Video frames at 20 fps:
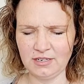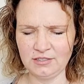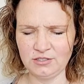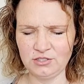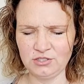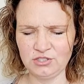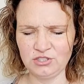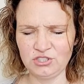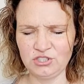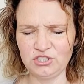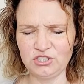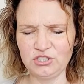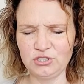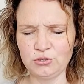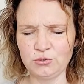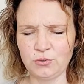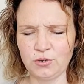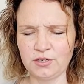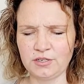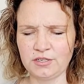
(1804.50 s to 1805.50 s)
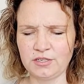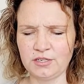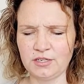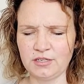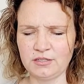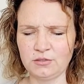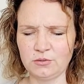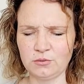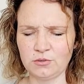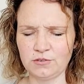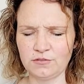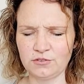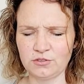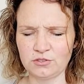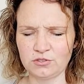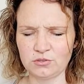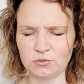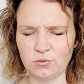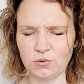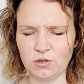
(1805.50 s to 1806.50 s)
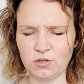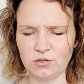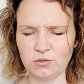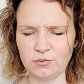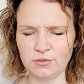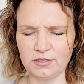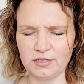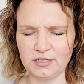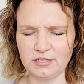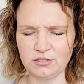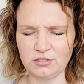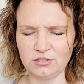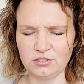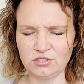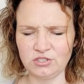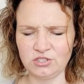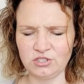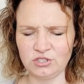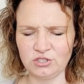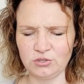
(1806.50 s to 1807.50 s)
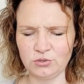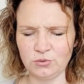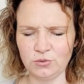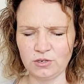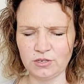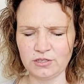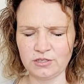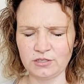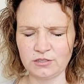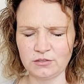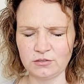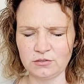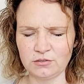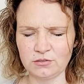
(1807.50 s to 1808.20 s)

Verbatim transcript: just chew on it. I don't ever swallow it. I just chew on it